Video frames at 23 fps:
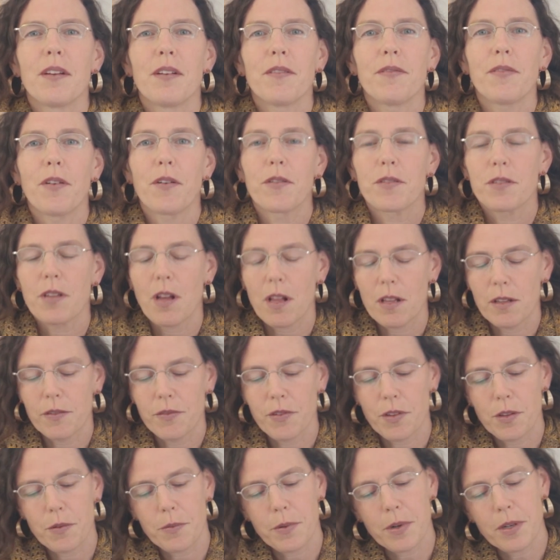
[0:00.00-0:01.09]
folks all over
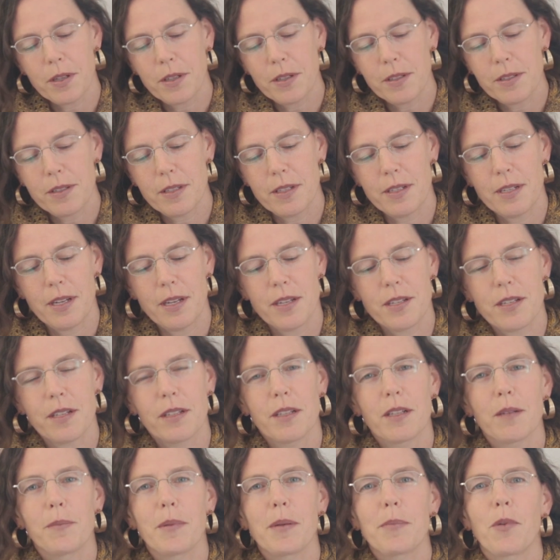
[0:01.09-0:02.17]
the world to teach a
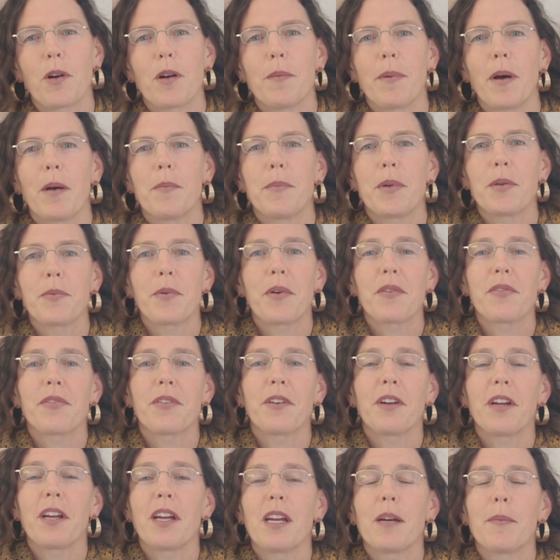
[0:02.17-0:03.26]
little bit more about
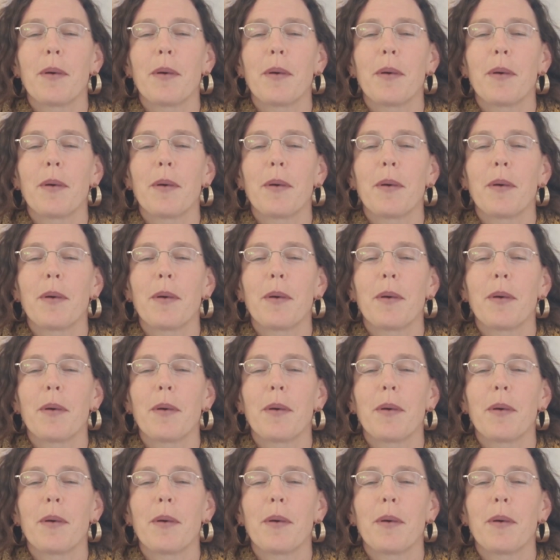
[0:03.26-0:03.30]
midwifery,